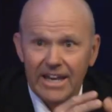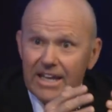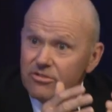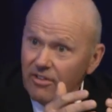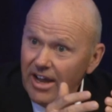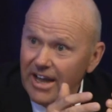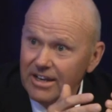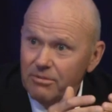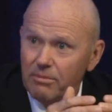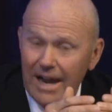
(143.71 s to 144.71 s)
And that's
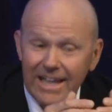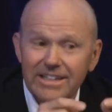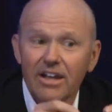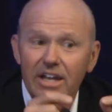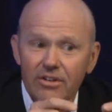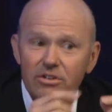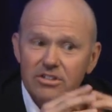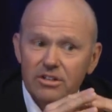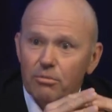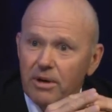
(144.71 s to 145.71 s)
fine, but I tell every
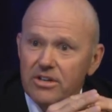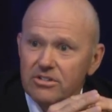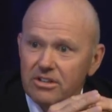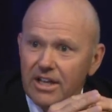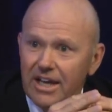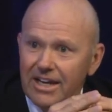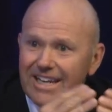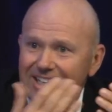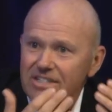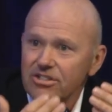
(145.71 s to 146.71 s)
single patient that,
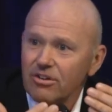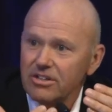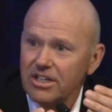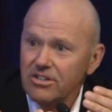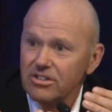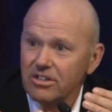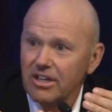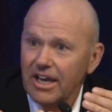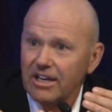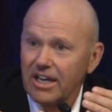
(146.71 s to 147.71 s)
and it gets their
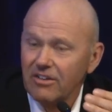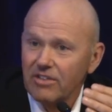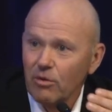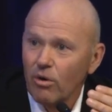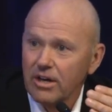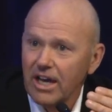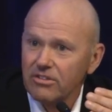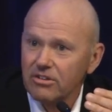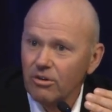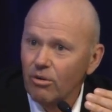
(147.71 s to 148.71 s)
attention. And, and if they walk
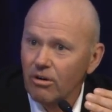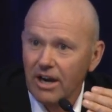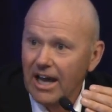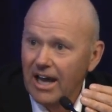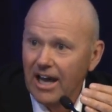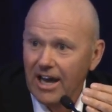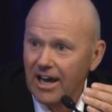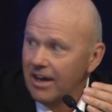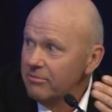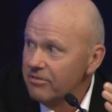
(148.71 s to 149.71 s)
out the door,
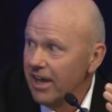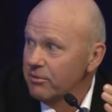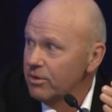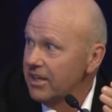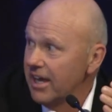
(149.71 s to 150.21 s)
I'm fine with